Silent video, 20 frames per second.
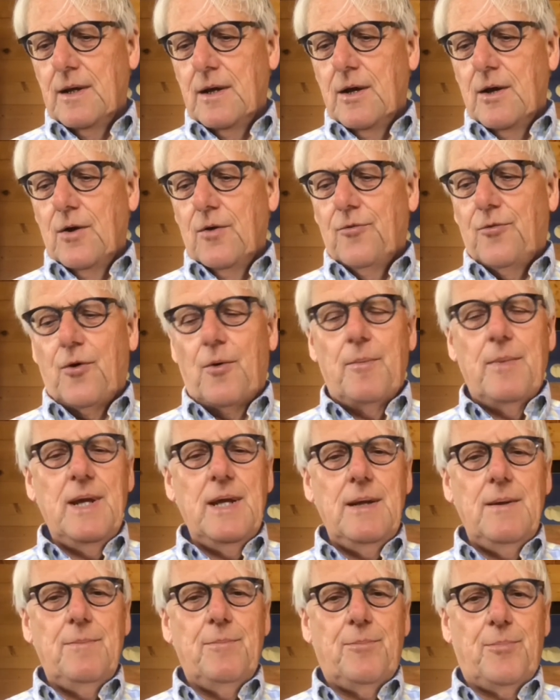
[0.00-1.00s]
For
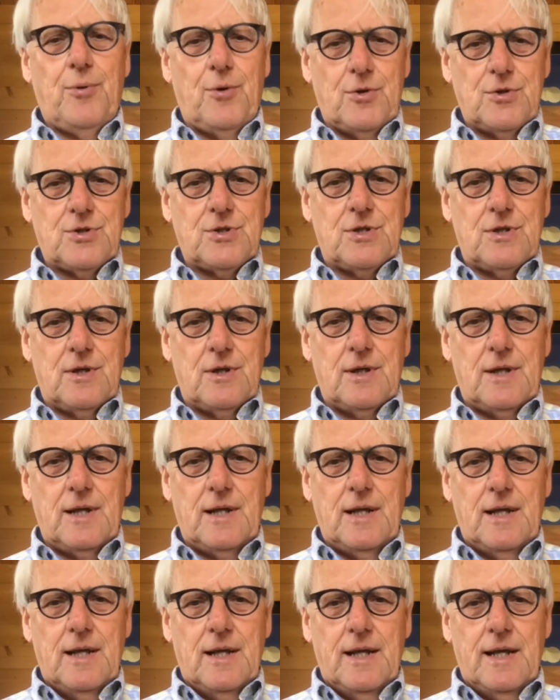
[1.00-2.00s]
me personally,
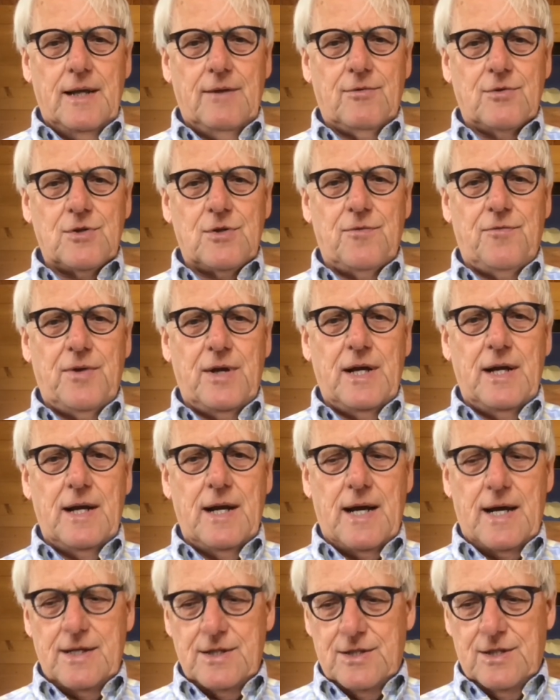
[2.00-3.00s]
it was a very
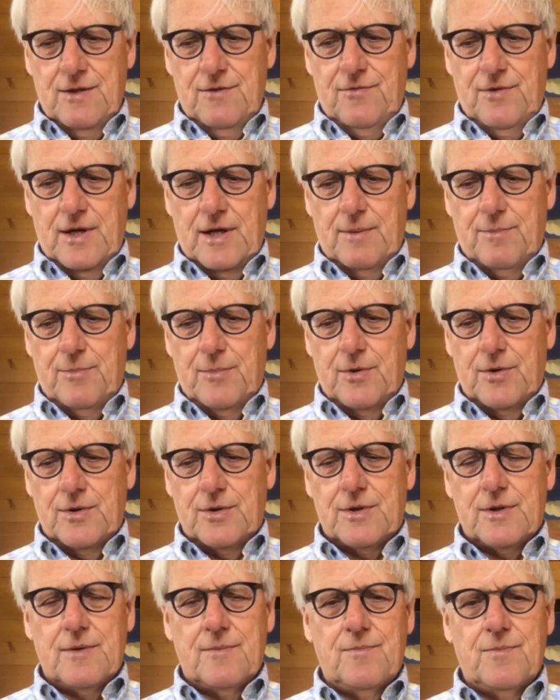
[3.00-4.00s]
nice development.
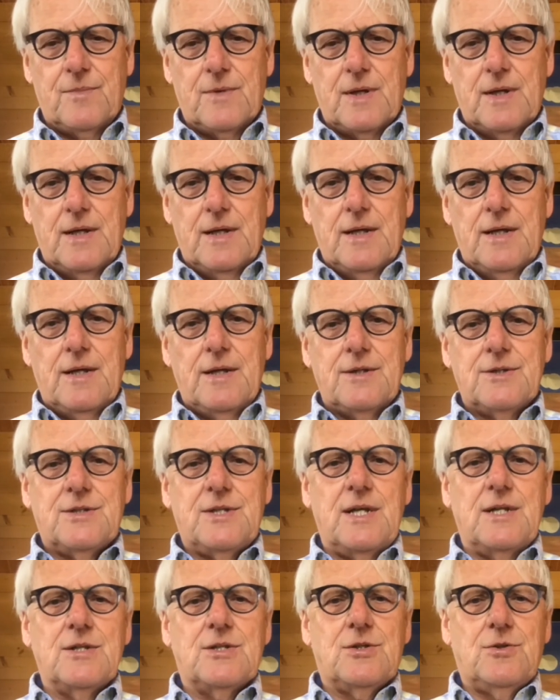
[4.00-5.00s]

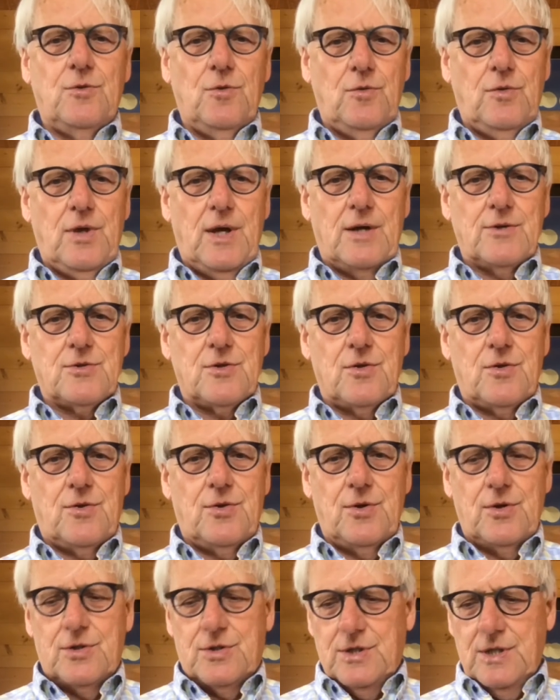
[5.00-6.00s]
Since
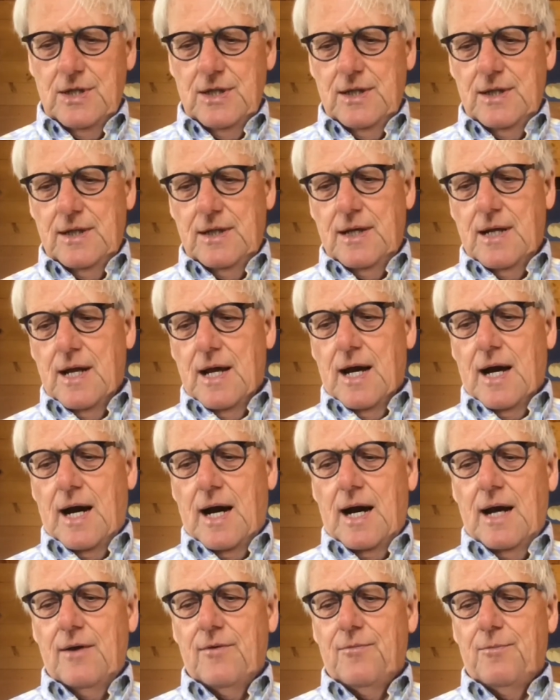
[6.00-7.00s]
2013,
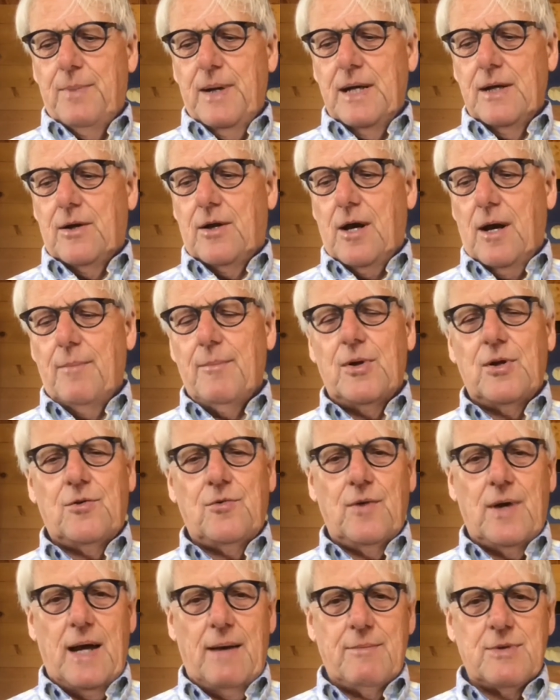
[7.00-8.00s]
I have been coming to
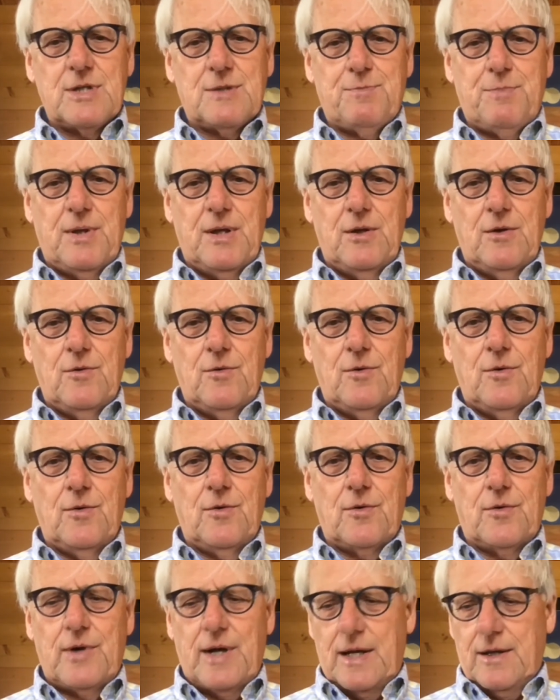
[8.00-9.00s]

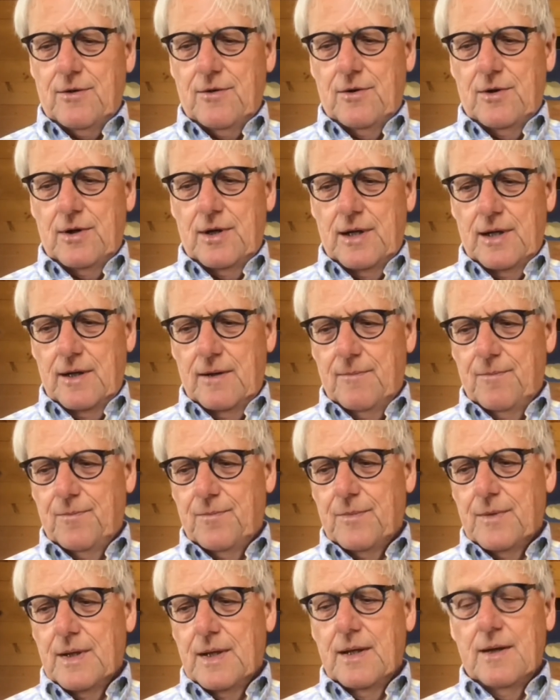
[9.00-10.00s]
MSPU regularly.
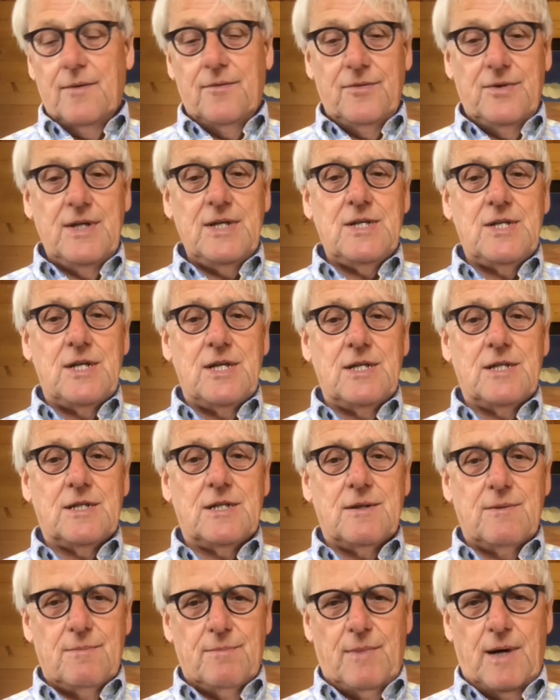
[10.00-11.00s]
This is
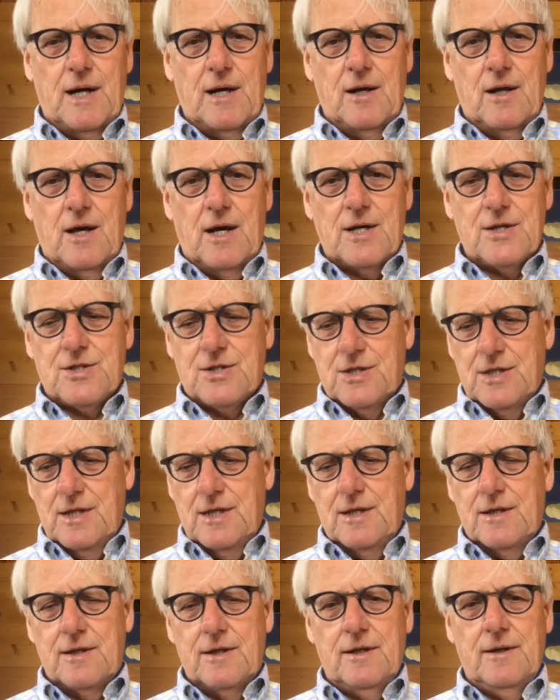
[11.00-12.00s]
my last
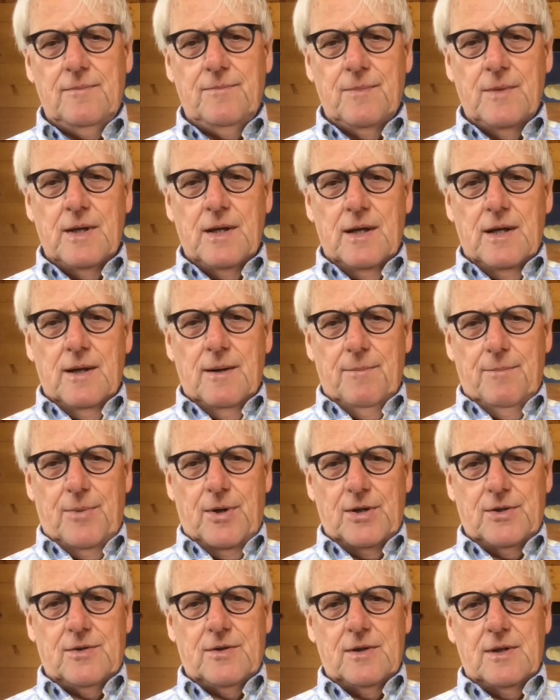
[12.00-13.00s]
year,
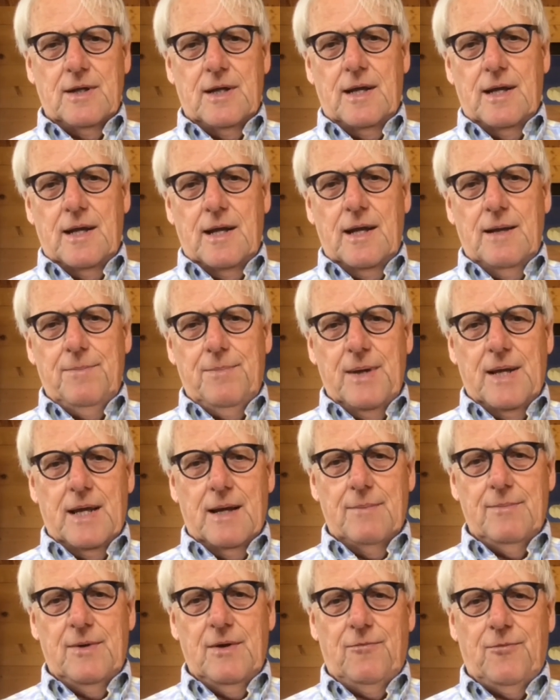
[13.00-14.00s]
but it
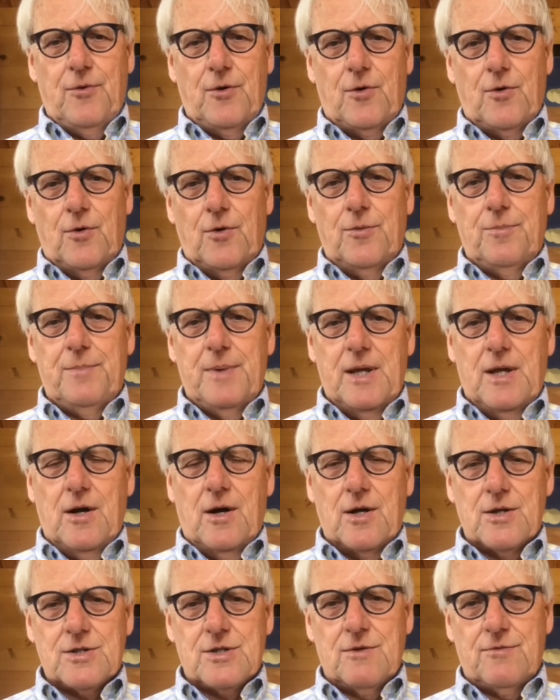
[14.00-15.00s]
became difficult
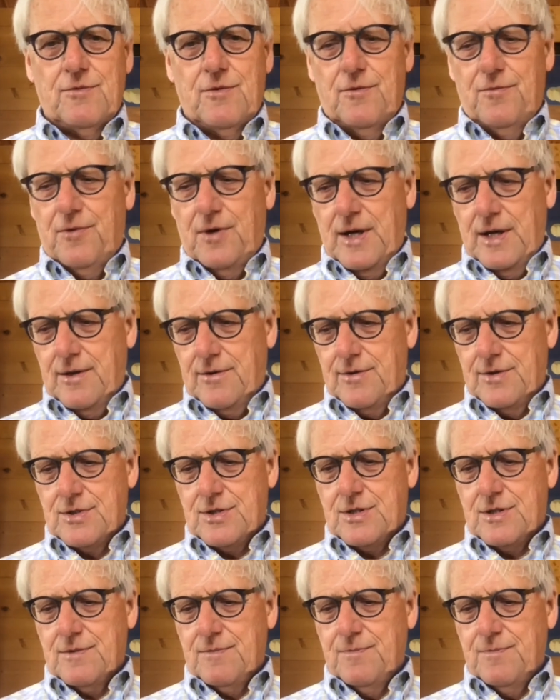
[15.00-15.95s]
because of the virus.